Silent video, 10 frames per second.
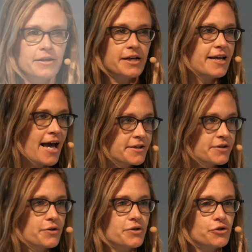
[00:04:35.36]
That yes,
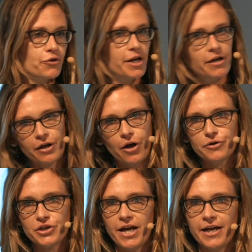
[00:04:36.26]
there's a treaty
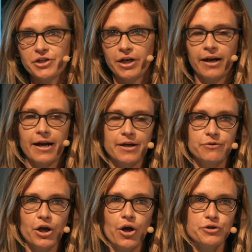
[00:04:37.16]

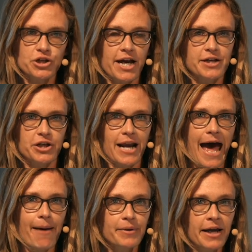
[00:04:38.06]
negotiation
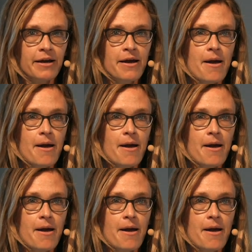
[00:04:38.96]
happening,